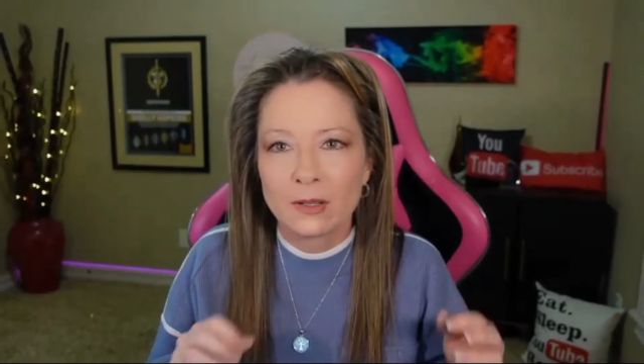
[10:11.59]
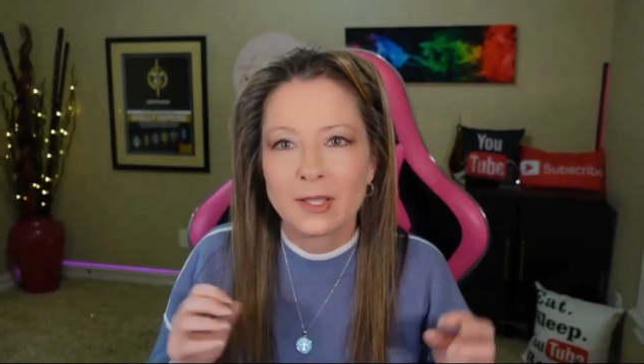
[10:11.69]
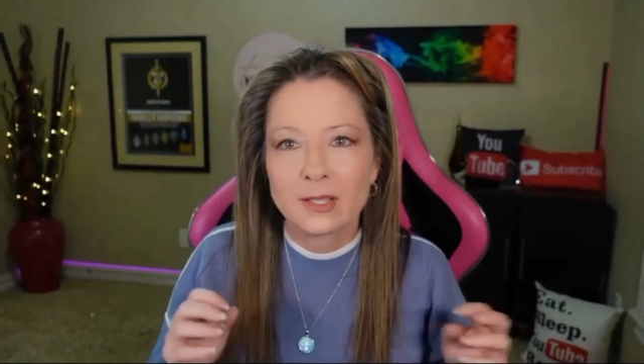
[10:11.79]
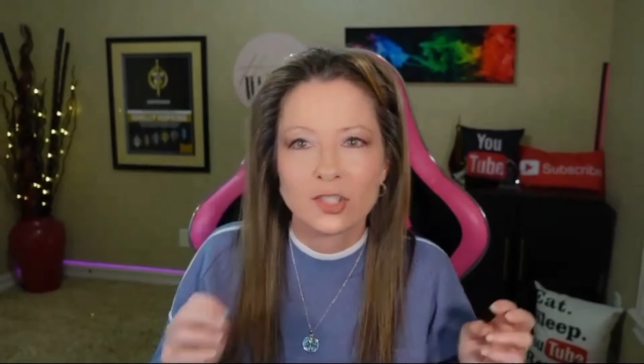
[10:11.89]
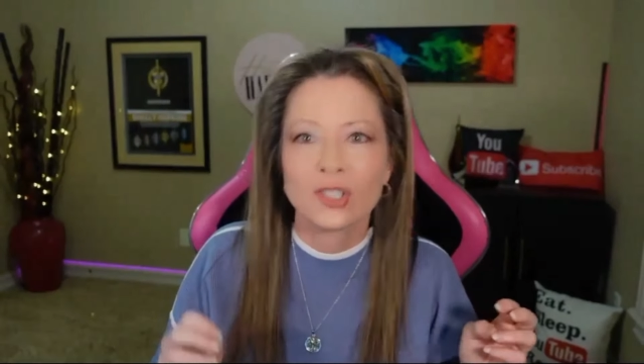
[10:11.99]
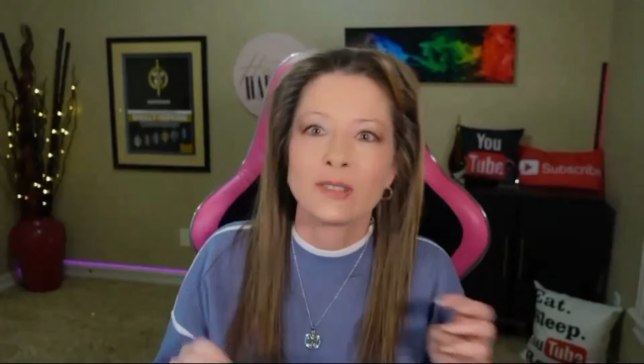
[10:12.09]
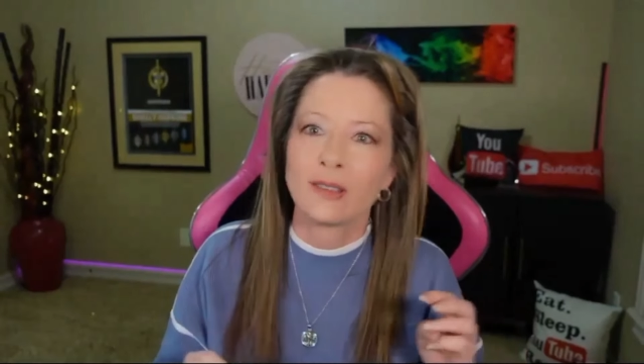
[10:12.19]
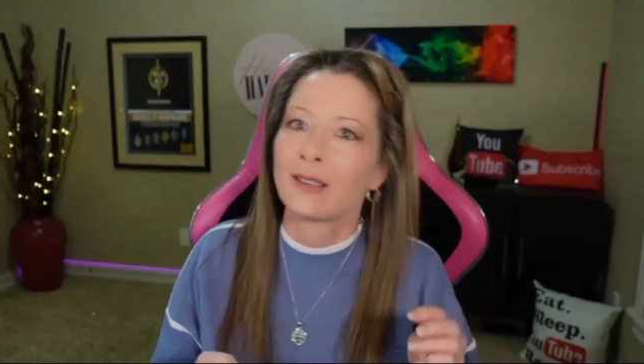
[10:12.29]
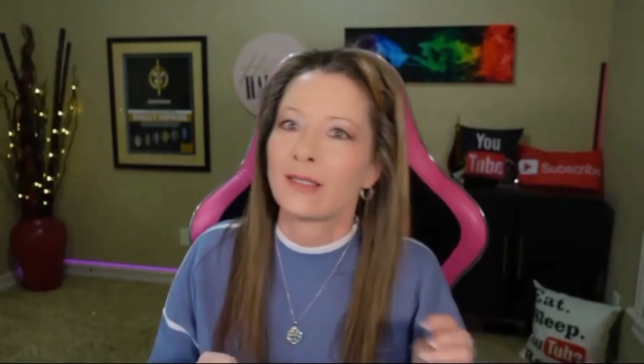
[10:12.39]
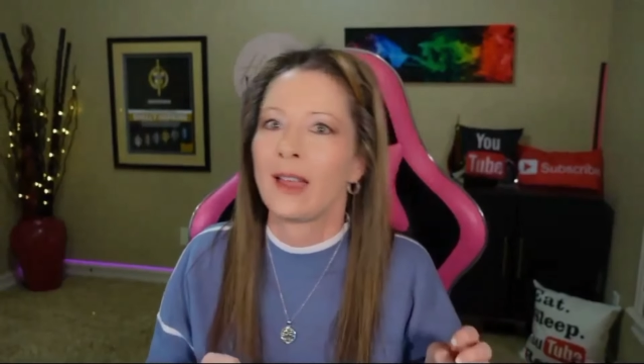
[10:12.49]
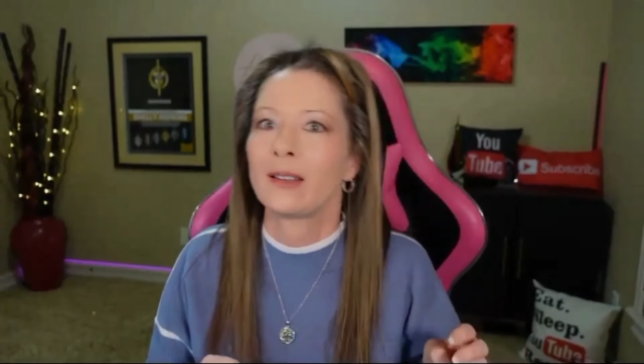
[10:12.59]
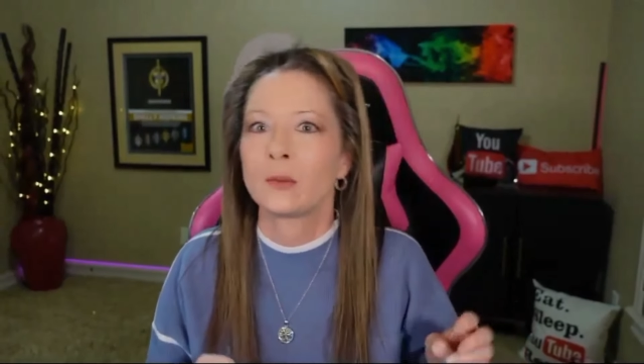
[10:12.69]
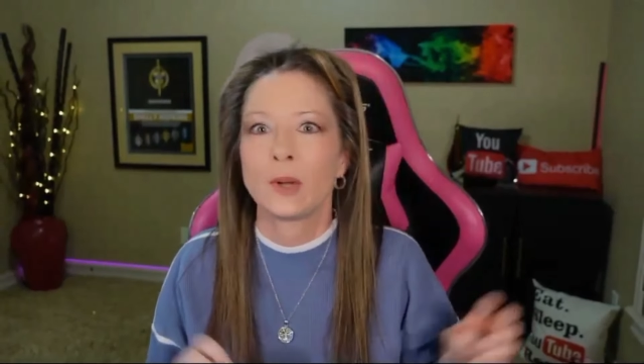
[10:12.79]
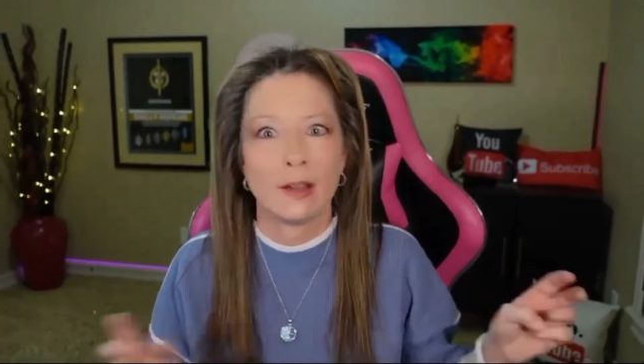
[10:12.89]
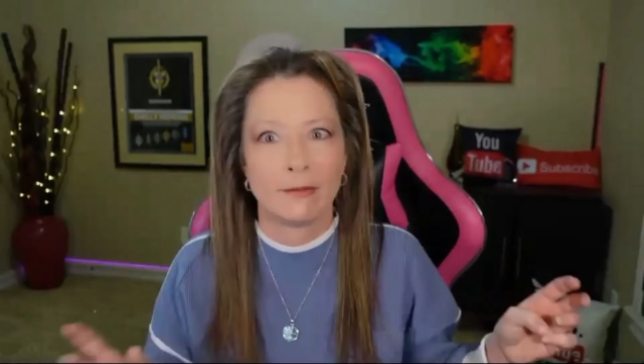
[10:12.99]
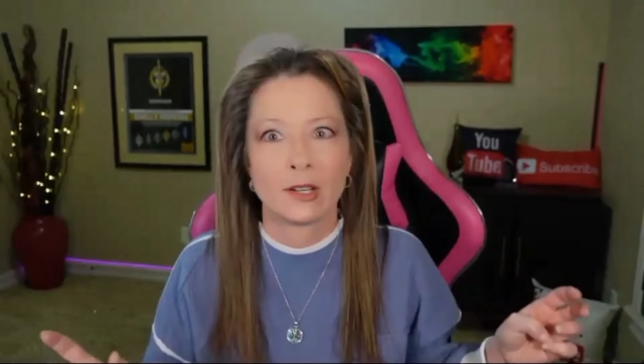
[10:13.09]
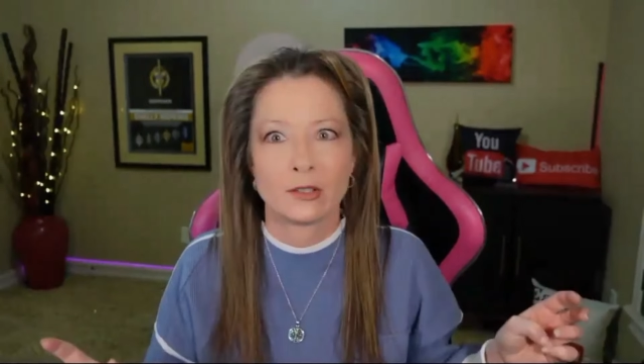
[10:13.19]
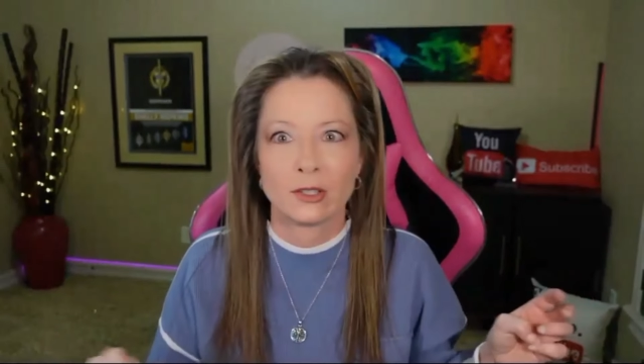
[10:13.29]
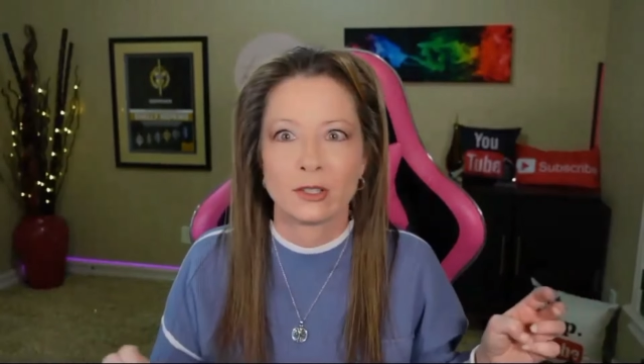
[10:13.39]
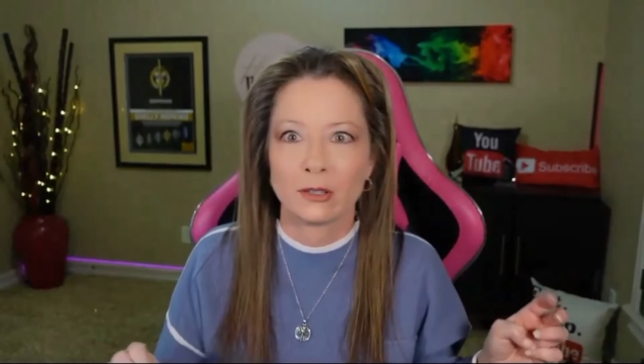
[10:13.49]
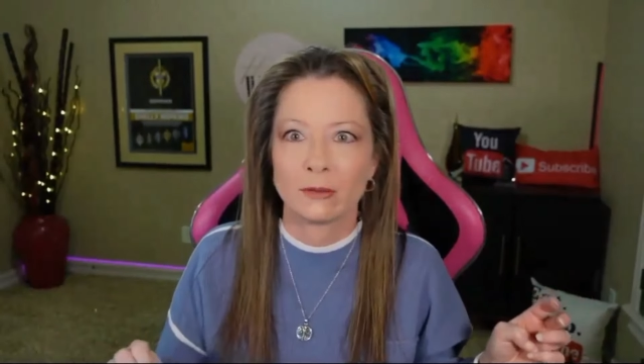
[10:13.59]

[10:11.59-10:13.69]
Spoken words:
that's just like that. That's what I advise you to